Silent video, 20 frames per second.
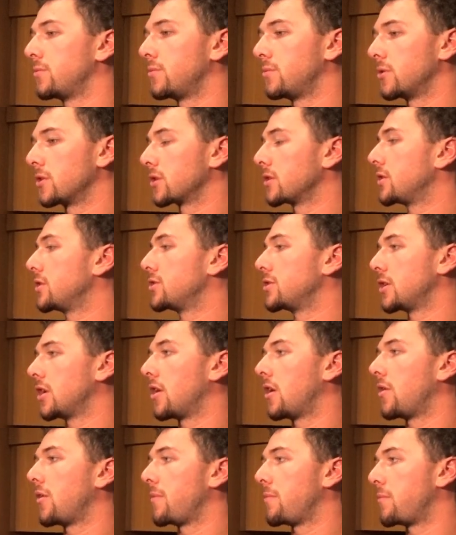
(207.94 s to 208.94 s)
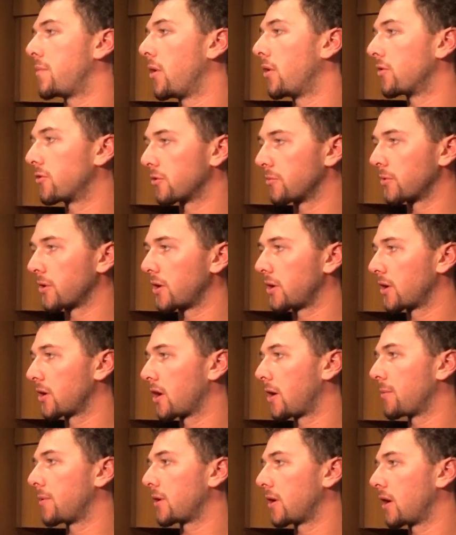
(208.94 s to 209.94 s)
we're going to gel and both of them are going to
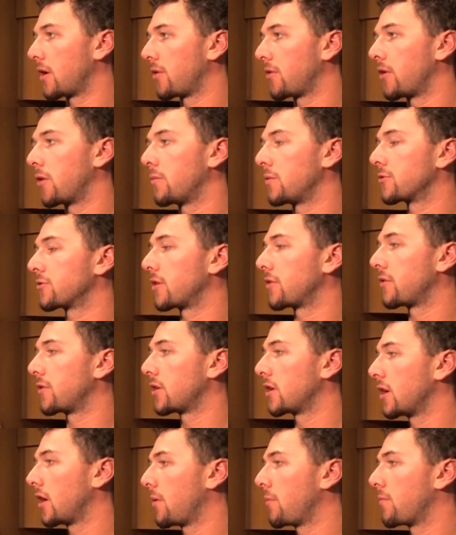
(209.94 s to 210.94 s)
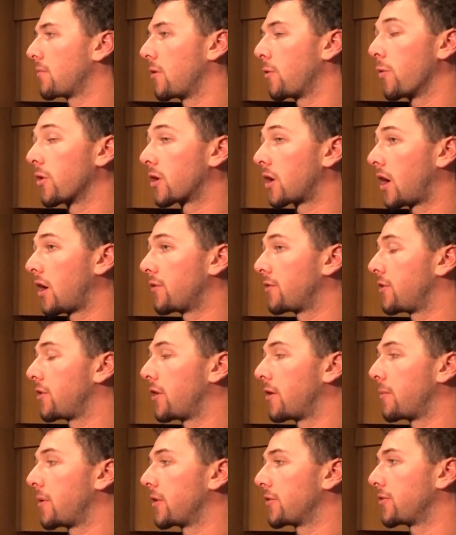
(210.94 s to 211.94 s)
come together almost every game, and we're
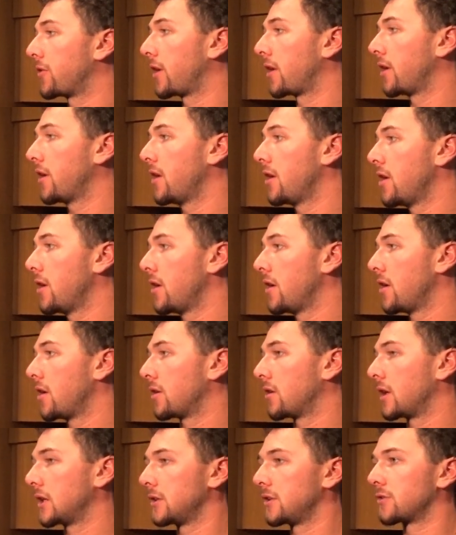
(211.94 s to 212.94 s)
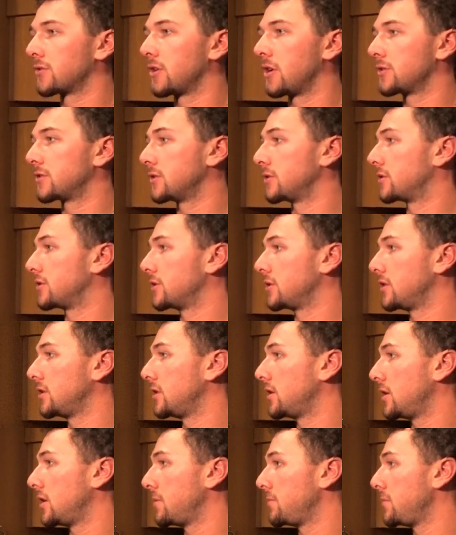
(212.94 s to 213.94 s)
confident about that. Like, this loss
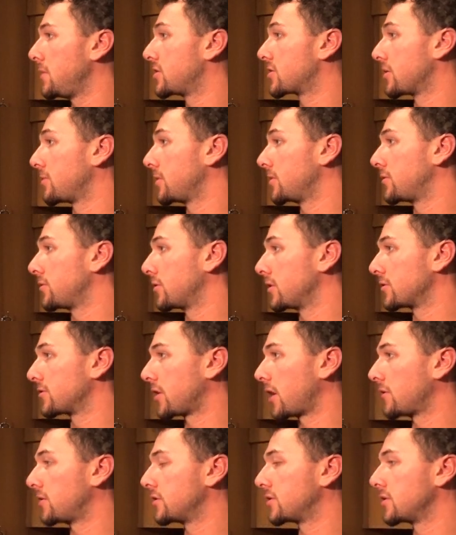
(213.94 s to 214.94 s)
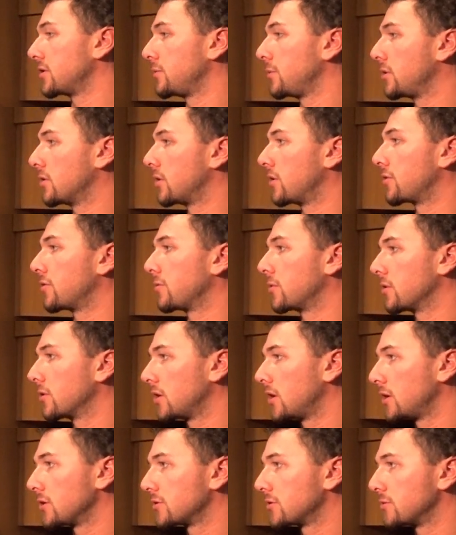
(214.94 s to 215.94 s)
it means something to us, obviously. We learn from the
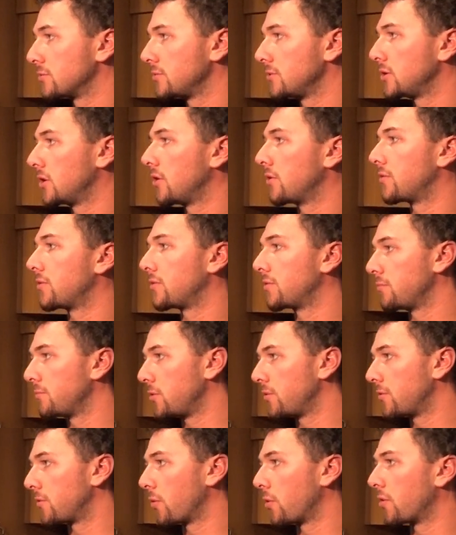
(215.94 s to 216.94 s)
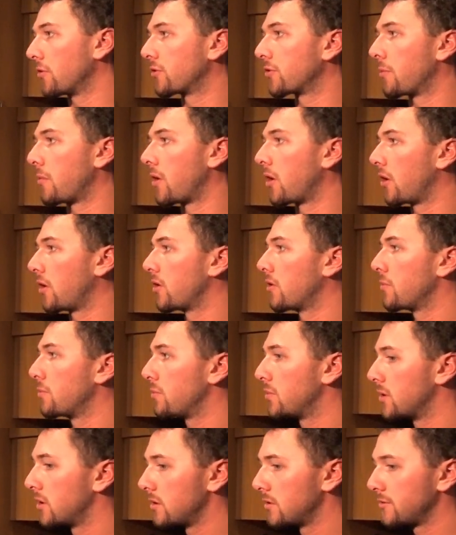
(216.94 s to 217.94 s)
loss and we go move forward tomorrow,
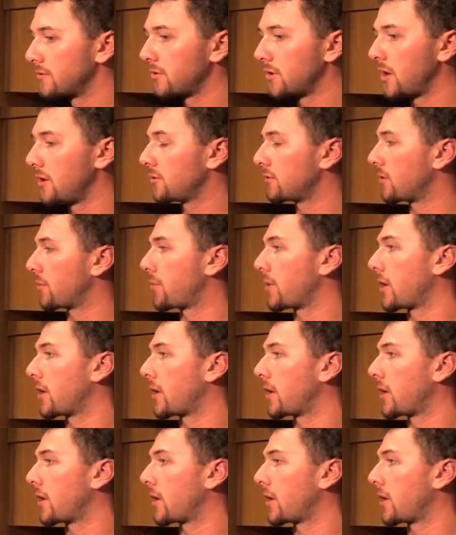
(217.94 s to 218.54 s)
but today's in the